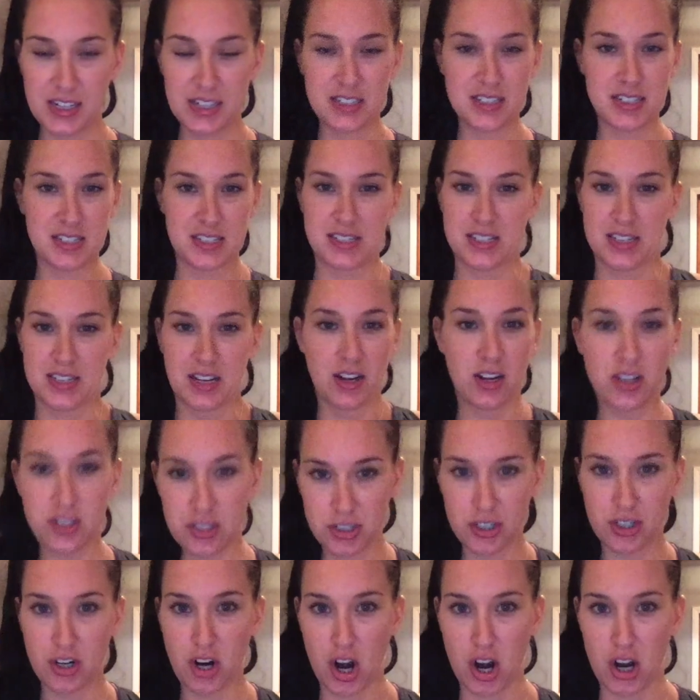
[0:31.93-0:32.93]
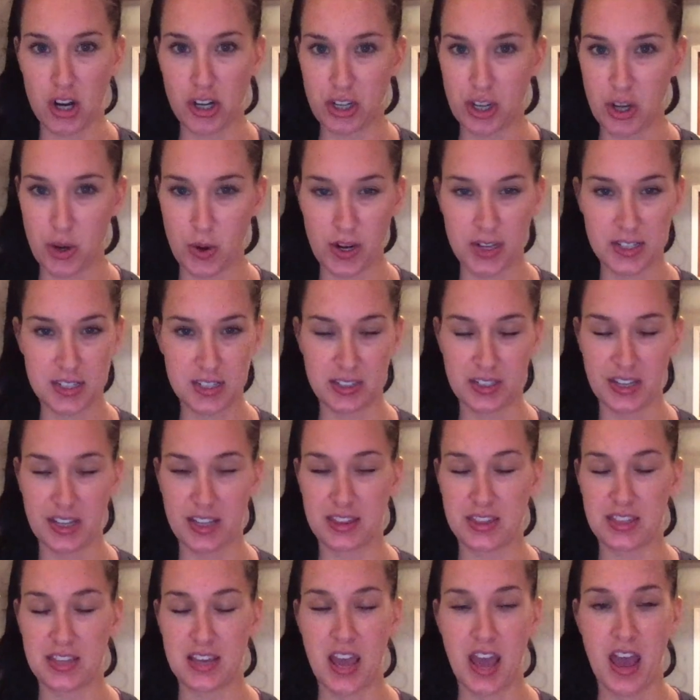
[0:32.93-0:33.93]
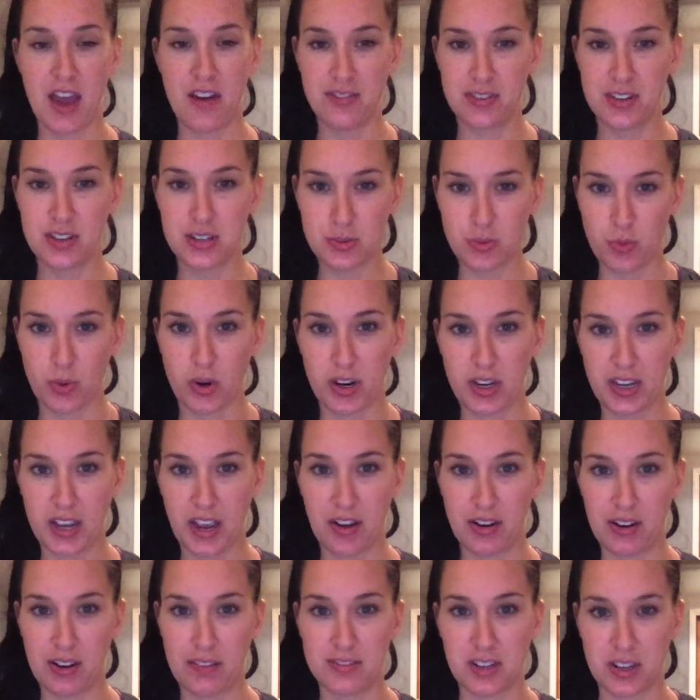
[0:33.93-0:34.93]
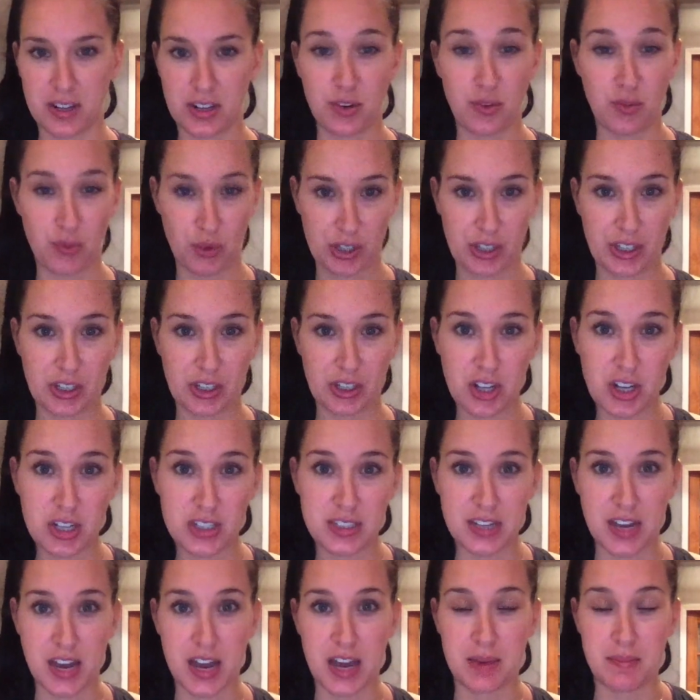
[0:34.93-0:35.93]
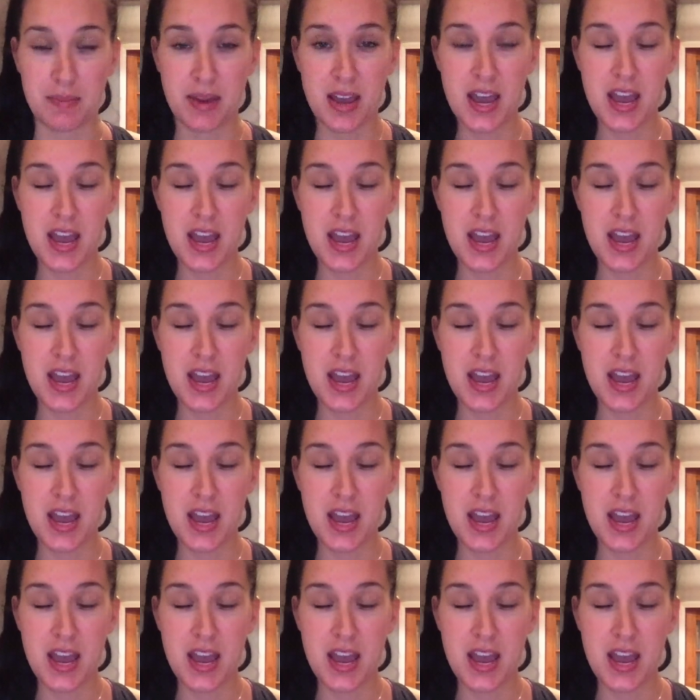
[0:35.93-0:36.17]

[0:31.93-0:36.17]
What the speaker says: Did tons of cardio. I did like the heaviest workout I've done in a really long time.